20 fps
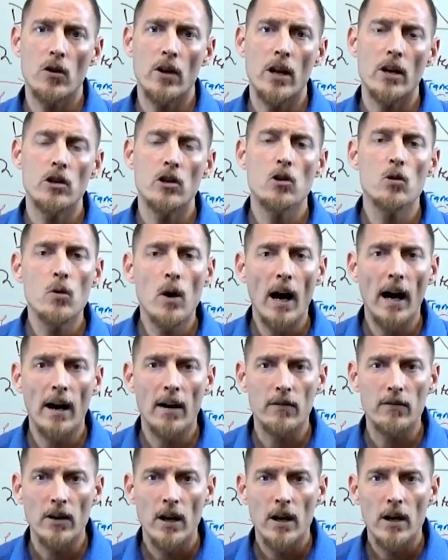or that you
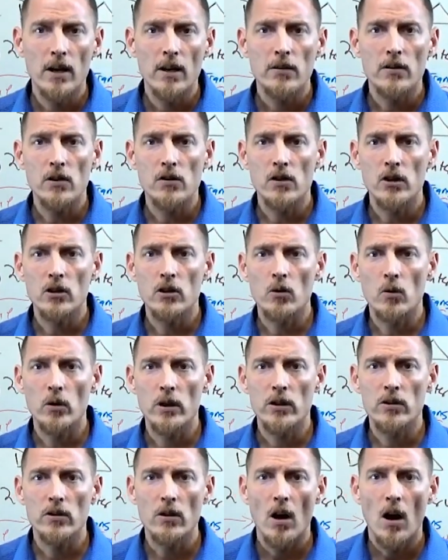have this
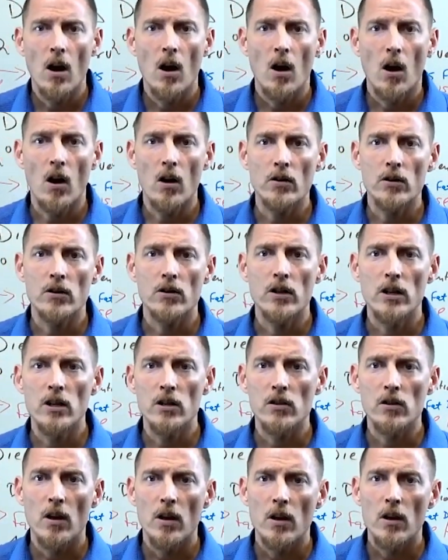increased heart
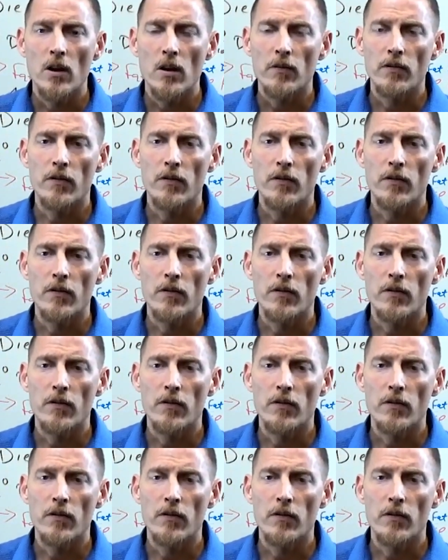disease